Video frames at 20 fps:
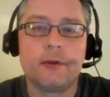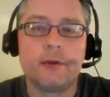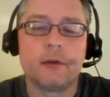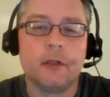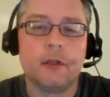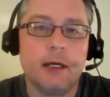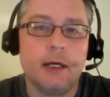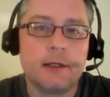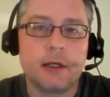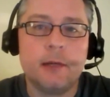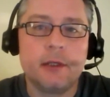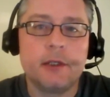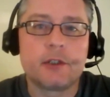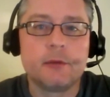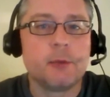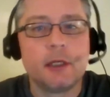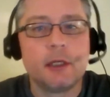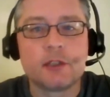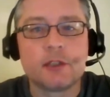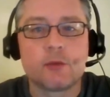line
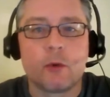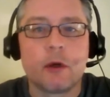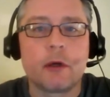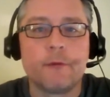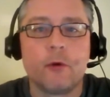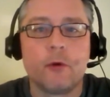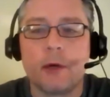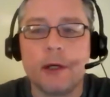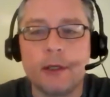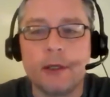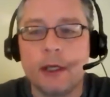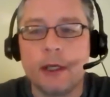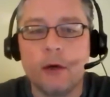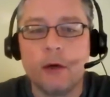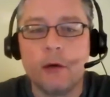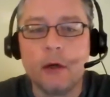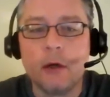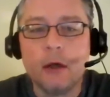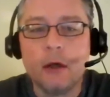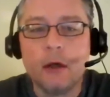combinations, but it's working
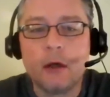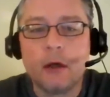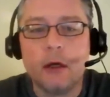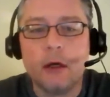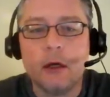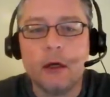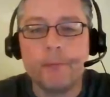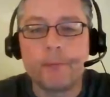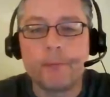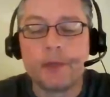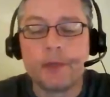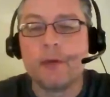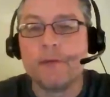for them right now.